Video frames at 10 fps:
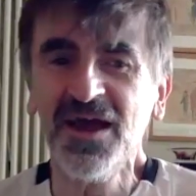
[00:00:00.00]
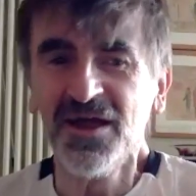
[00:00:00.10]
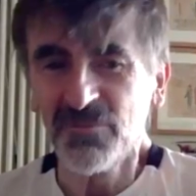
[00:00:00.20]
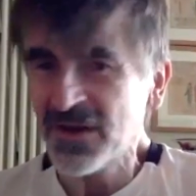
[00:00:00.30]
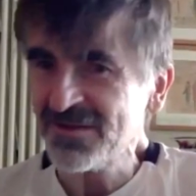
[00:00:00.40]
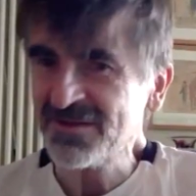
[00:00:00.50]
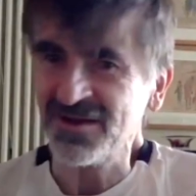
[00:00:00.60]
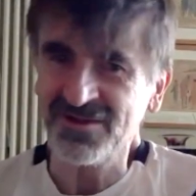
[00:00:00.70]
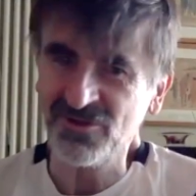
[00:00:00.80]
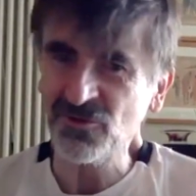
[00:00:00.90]
places like
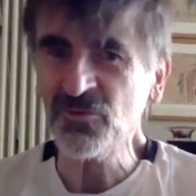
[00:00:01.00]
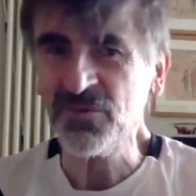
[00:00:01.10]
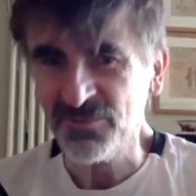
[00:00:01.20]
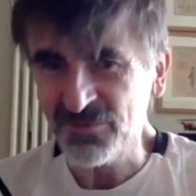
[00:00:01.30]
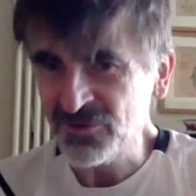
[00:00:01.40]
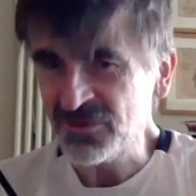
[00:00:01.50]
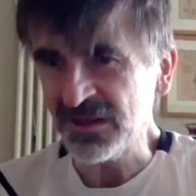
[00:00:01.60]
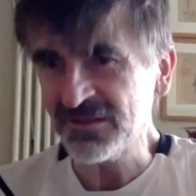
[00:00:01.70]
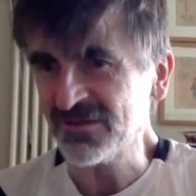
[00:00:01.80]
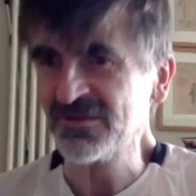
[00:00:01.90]
Zoom and Blue
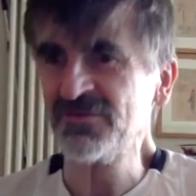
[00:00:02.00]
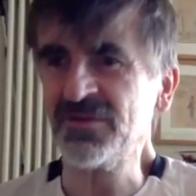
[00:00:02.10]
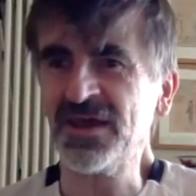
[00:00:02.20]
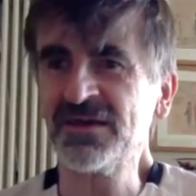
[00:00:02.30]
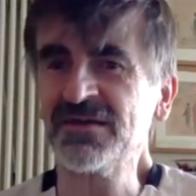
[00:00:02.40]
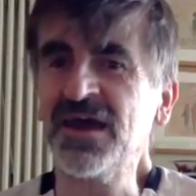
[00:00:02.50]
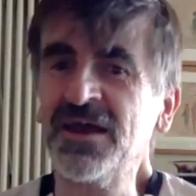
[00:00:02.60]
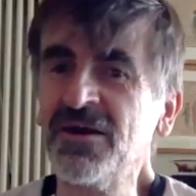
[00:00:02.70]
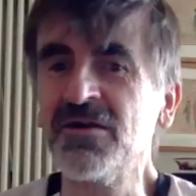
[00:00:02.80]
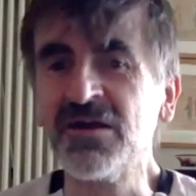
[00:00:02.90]
Jeans and stuff like that, and
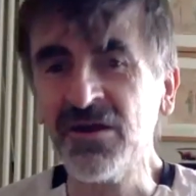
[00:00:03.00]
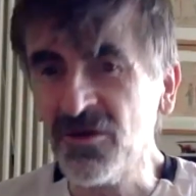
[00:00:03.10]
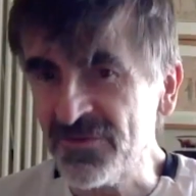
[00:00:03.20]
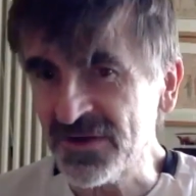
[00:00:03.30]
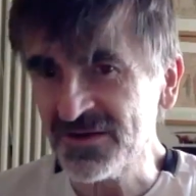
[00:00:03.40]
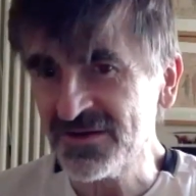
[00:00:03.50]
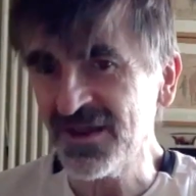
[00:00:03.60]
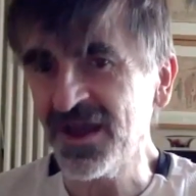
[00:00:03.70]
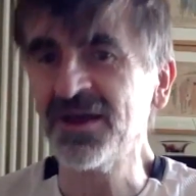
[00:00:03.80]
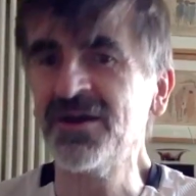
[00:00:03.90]
are loving it
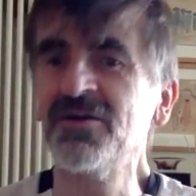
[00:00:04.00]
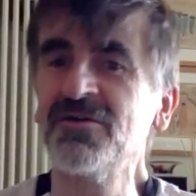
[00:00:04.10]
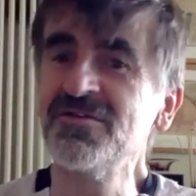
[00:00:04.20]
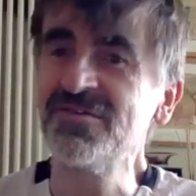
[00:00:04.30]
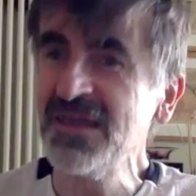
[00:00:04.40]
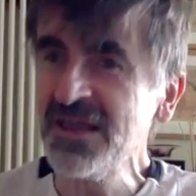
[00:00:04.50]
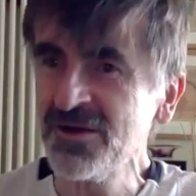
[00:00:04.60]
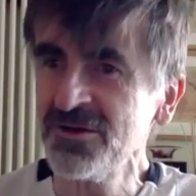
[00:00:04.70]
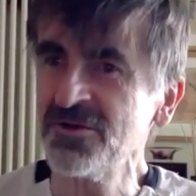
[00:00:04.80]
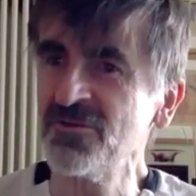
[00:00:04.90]
and are seeing all
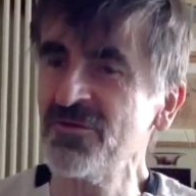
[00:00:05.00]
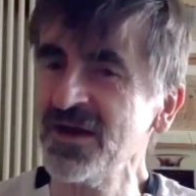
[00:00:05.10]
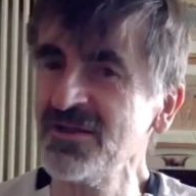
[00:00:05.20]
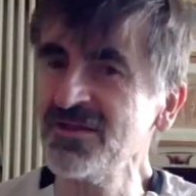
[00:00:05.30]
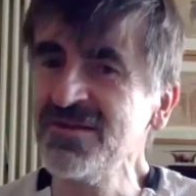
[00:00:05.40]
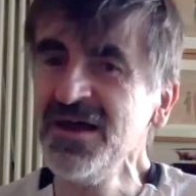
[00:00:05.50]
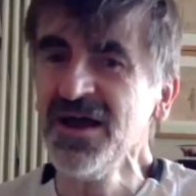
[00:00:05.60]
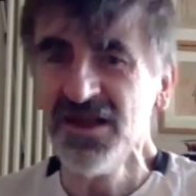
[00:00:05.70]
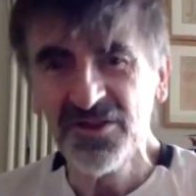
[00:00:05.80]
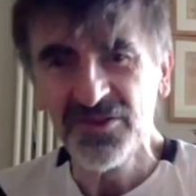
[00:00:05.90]
their friends.
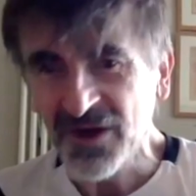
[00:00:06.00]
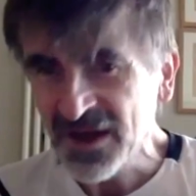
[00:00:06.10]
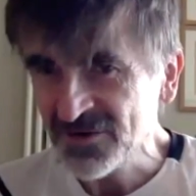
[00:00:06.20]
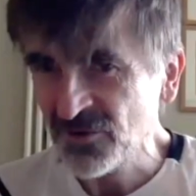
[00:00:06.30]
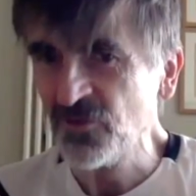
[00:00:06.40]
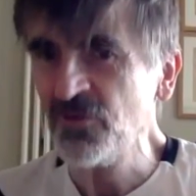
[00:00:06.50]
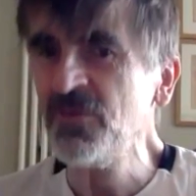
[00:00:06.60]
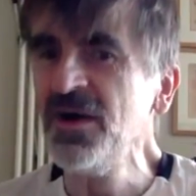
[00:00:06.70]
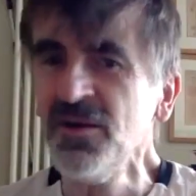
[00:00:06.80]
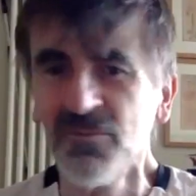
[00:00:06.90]
They're at home,
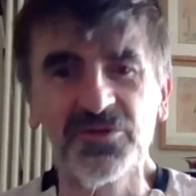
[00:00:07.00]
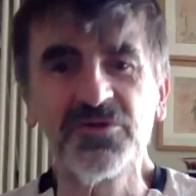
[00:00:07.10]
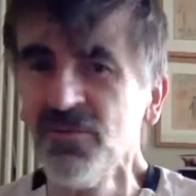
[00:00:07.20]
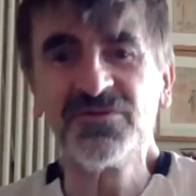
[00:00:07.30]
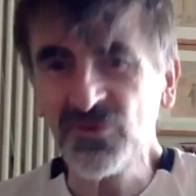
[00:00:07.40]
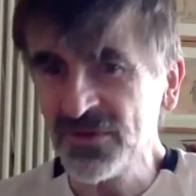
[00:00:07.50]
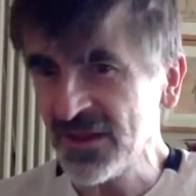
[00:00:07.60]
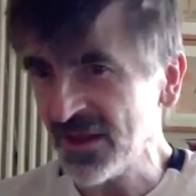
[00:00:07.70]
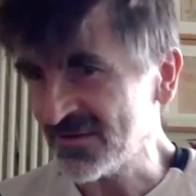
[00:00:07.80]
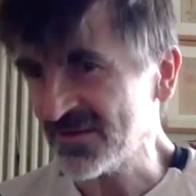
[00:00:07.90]
but they're doing the
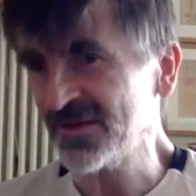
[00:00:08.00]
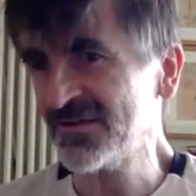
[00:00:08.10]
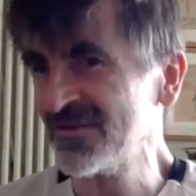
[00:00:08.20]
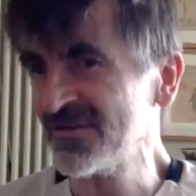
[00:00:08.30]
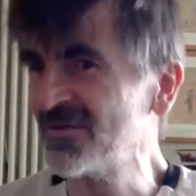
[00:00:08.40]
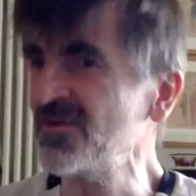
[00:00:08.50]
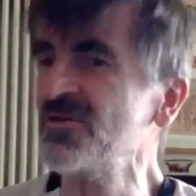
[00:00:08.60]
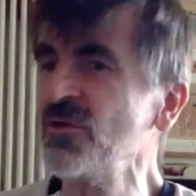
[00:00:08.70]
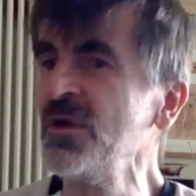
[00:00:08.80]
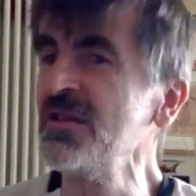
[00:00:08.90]
exercises they're
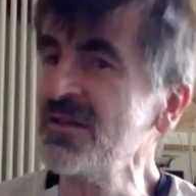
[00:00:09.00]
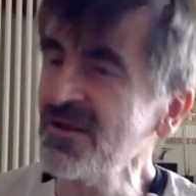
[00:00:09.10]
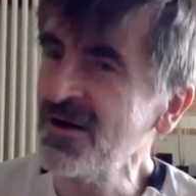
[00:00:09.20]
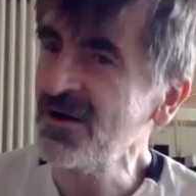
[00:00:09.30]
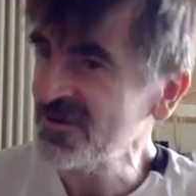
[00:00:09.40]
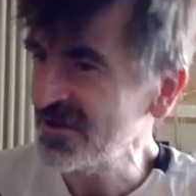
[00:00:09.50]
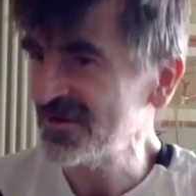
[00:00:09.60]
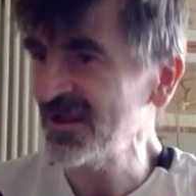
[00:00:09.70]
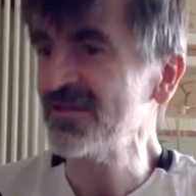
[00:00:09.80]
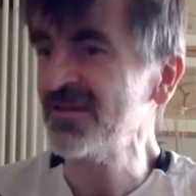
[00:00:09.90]
doing the Irish set
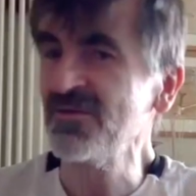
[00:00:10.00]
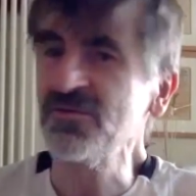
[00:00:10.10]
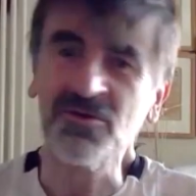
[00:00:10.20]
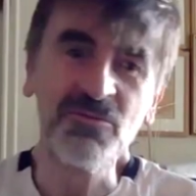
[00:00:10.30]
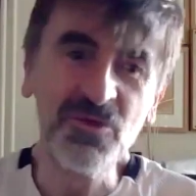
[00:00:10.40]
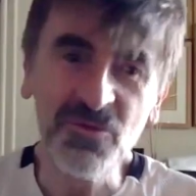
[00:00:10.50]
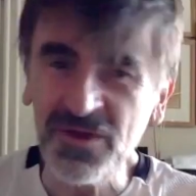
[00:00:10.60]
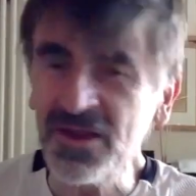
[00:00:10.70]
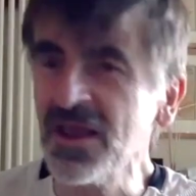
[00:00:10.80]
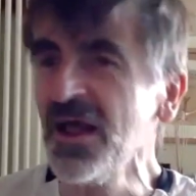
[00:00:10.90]
dancing, they're moving,
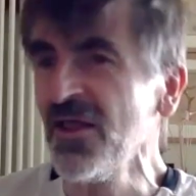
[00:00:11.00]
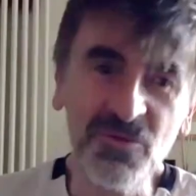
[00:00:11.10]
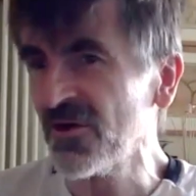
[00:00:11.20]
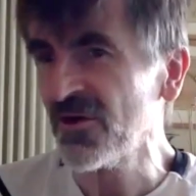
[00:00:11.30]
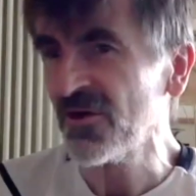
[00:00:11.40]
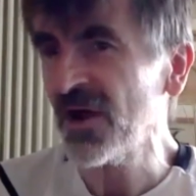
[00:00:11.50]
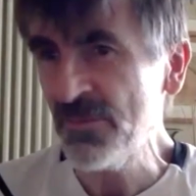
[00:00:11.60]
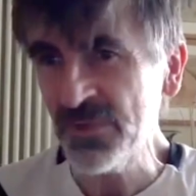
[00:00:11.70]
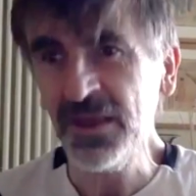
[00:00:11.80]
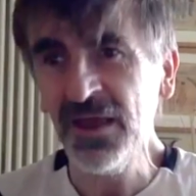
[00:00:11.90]
they're
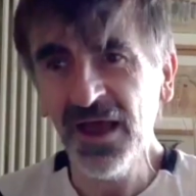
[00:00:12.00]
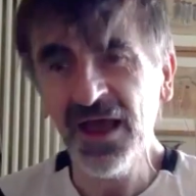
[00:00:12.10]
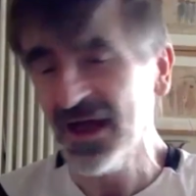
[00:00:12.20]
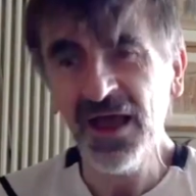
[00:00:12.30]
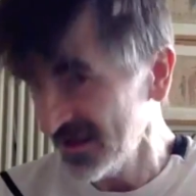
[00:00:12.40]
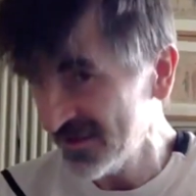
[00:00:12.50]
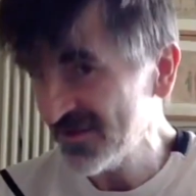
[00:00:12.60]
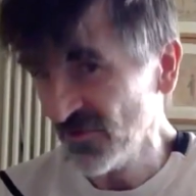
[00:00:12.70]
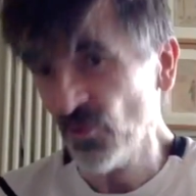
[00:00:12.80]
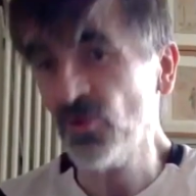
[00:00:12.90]
happy, and it's
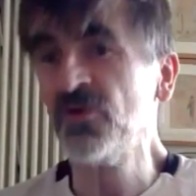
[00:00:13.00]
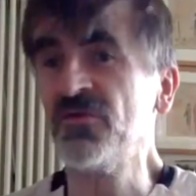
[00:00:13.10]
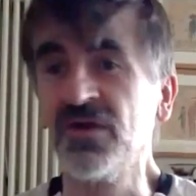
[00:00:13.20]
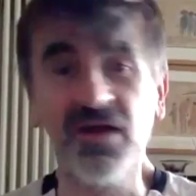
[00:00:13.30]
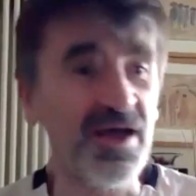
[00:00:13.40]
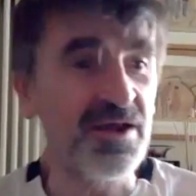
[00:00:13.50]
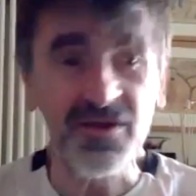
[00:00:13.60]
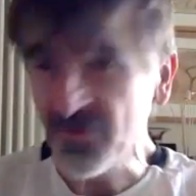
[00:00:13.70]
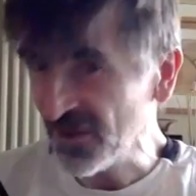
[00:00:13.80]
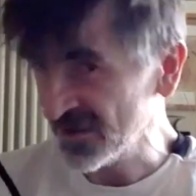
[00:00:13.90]
wonderful. And the
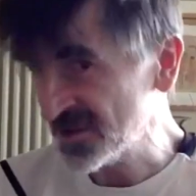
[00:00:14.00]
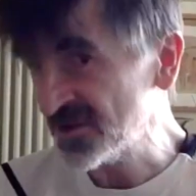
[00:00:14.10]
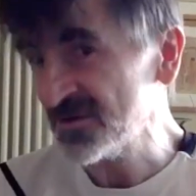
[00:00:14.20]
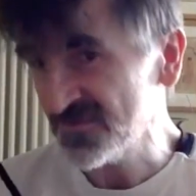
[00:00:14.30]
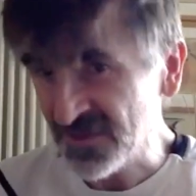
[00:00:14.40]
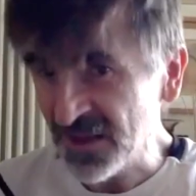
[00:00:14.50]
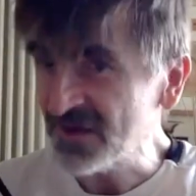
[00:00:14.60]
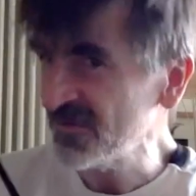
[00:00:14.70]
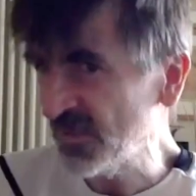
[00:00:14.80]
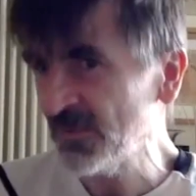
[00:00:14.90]
alternative to that is
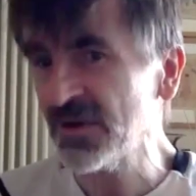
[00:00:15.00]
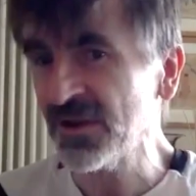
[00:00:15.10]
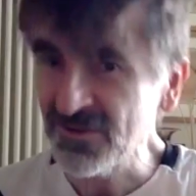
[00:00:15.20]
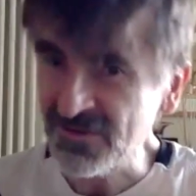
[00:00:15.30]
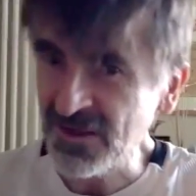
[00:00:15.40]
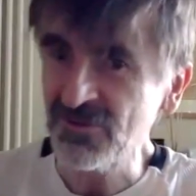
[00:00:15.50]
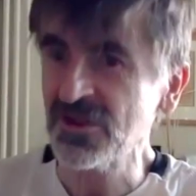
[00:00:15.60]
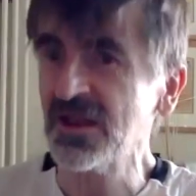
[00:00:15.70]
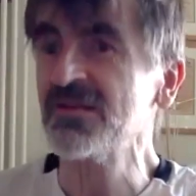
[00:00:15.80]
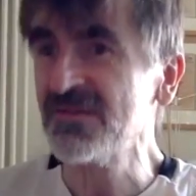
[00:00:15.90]
people, like you say,
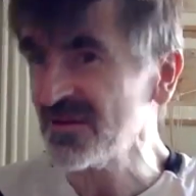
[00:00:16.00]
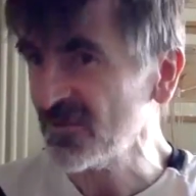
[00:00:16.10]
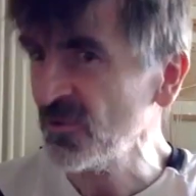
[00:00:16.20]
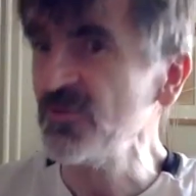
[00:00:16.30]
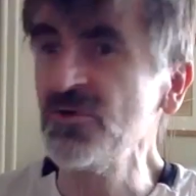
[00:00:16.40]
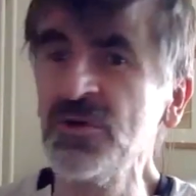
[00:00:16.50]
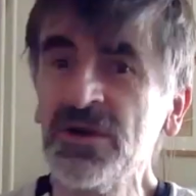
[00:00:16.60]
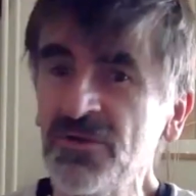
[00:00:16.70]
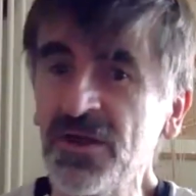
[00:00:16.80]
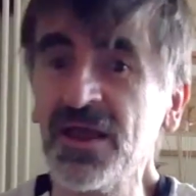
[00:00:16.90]
Richelle, sitting at home doing
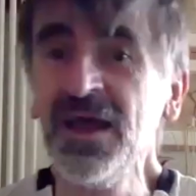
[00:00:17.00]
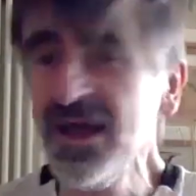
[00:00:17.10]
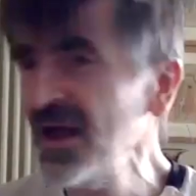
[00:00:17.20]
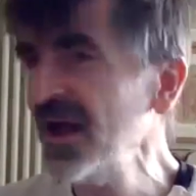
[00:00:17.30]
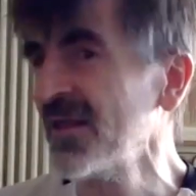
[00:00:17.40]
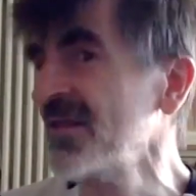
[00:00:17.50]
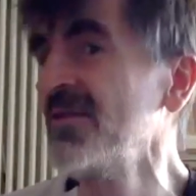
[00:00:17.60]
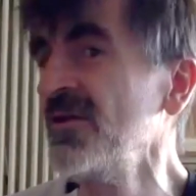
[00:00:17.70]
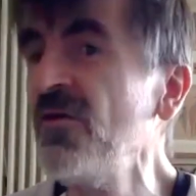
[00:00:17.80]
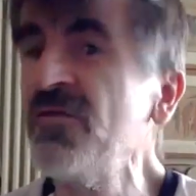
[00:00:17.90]
nothing. That's an
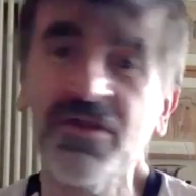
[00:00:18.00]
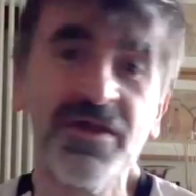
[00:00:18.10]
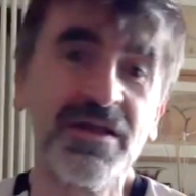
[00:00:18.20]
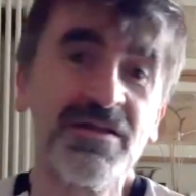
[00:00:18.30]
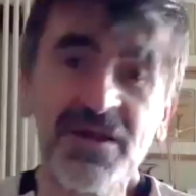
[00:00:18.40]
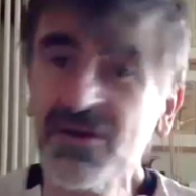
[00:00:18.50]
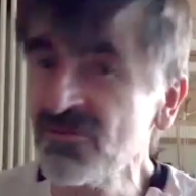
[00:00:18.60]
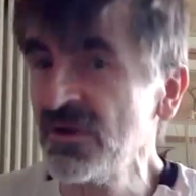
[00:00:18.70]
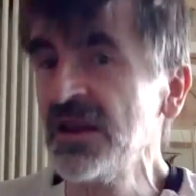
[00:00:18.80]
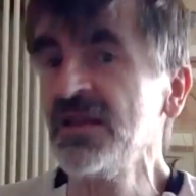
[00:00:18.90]
awful thing. That is
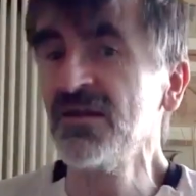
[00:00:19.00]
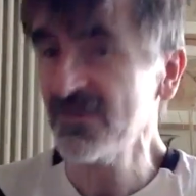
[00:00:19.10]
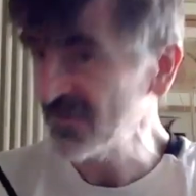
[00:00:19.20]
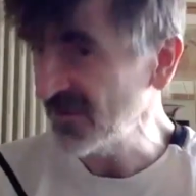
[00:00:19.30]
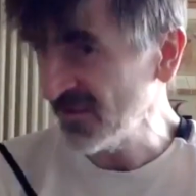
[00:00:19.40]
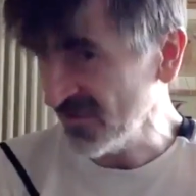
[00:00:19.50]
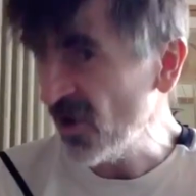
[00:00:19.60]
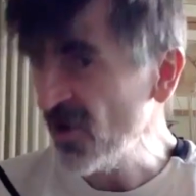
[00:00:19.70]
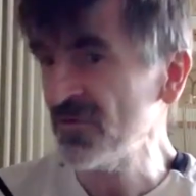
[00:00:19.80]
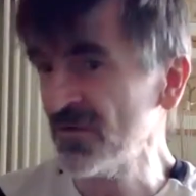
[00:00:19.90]
really, it's
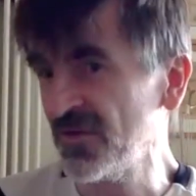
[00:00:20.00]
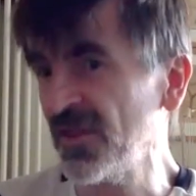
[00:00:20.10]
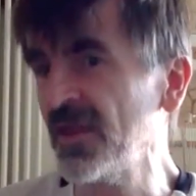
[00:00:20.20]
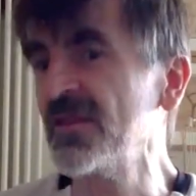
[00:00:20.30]
awful to think